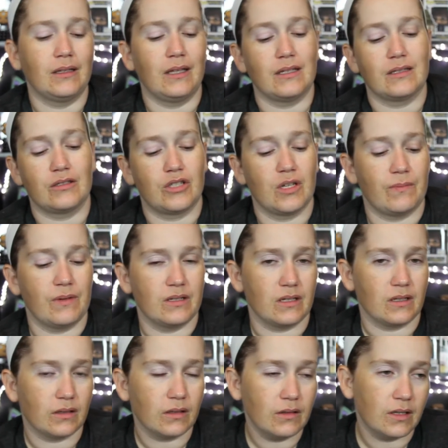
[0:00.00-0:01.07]
unless shipping's
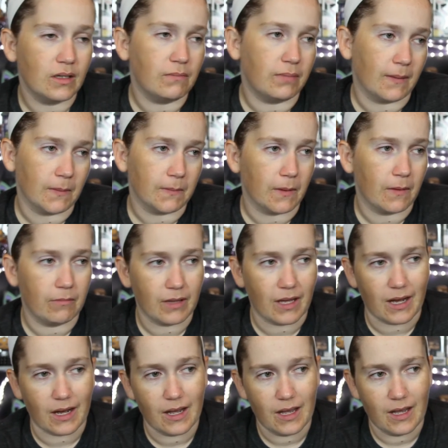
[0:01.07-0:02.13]
included, blah, blah, blah,
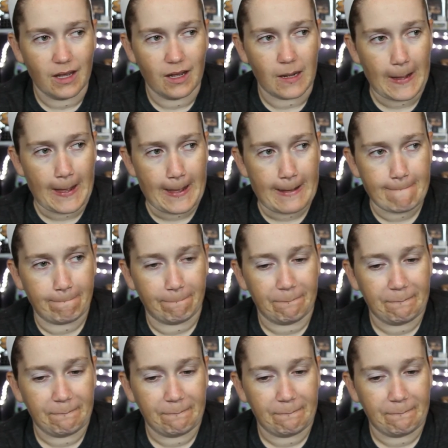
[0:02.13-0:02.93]
blah.